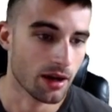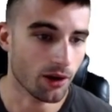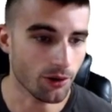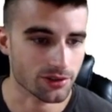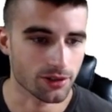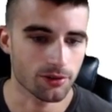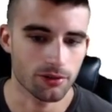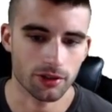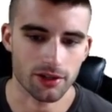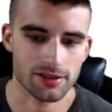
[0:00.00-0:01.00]
Also,
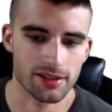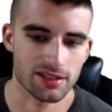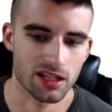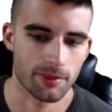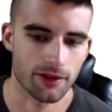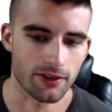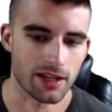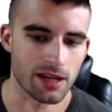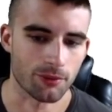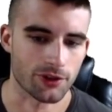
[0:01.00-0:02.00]
Garcia's coming off a
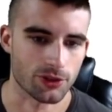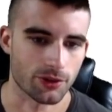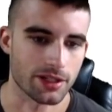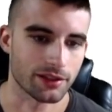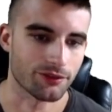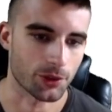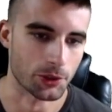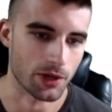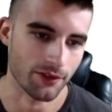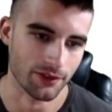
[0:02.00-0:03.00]
game where he scored nearly 40
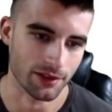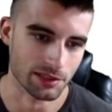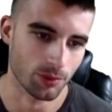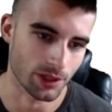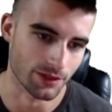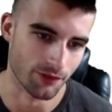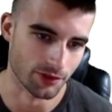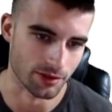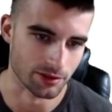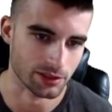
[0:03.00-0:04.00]
DraftKings points
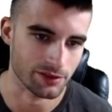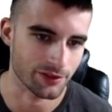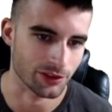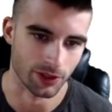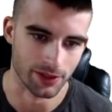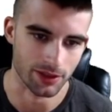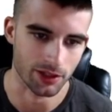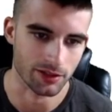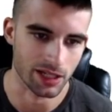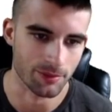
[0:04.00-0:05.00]
versus Cleveland, so I think the
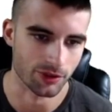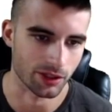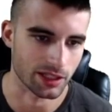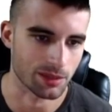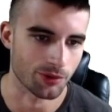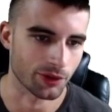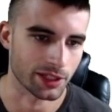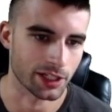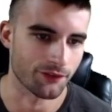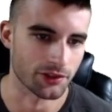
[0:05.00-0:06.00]
good times are going to keep rolling
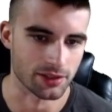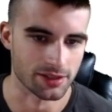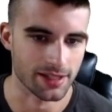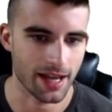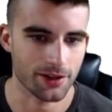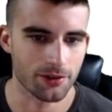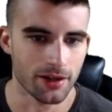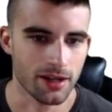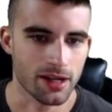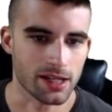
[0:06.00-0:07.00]
here versus Seattle.
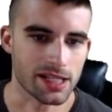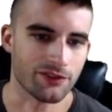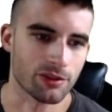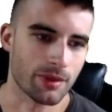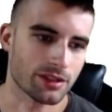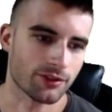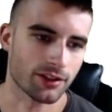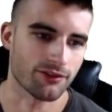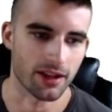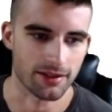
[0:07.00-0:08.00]
He definitely makes for a
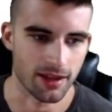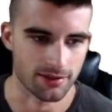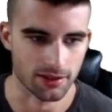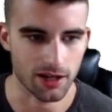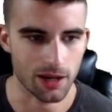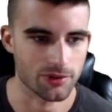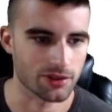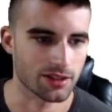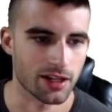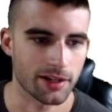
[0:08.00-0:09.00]
fantastic
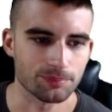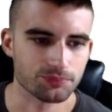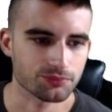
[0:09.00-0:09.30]
option tonight.